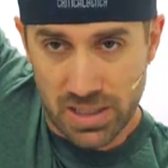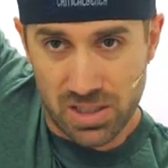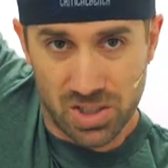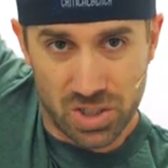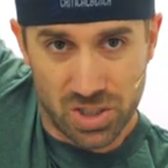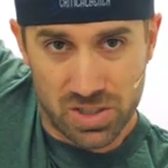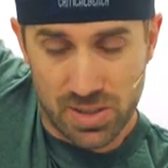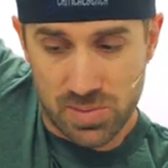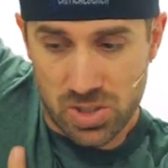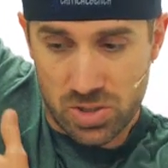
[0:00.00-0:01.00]
getting a good
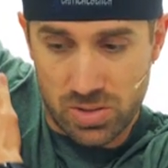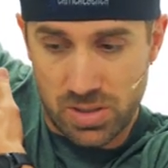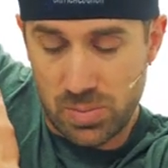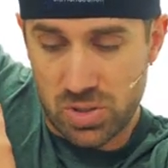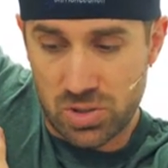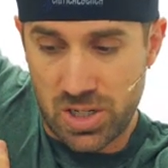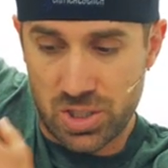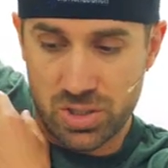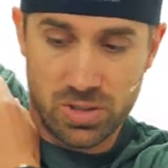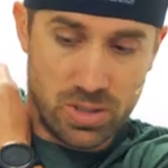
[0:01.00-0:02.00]
deep
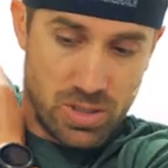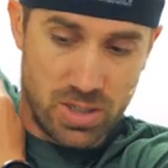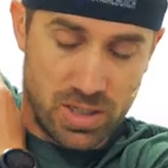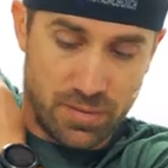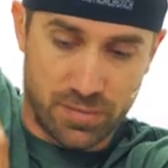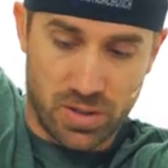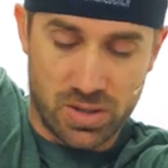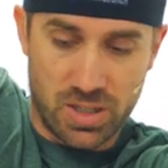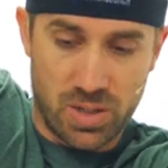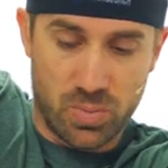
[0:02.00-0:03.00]
stretch in the
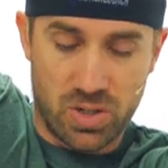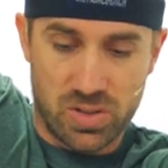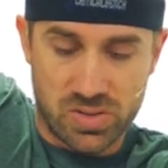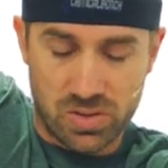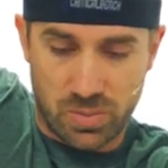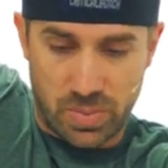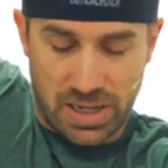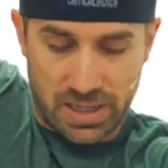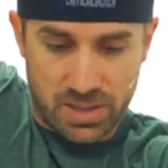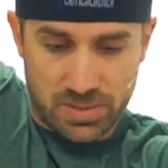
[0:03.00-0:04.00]
front there, but also the
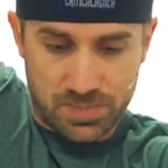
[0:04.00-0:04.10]
back.